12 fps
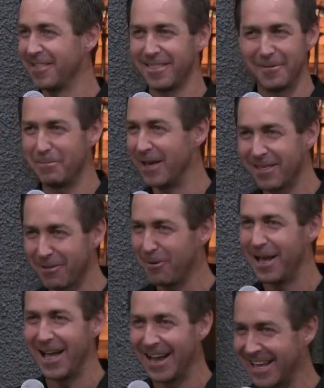that's the best
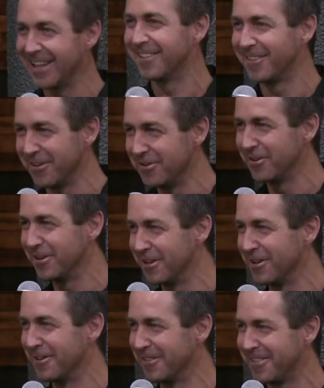way I get to
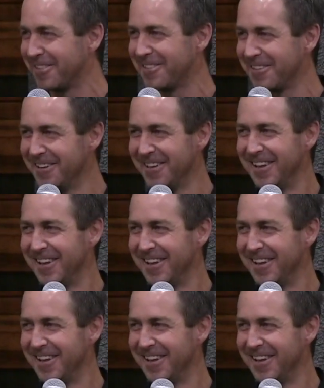introduce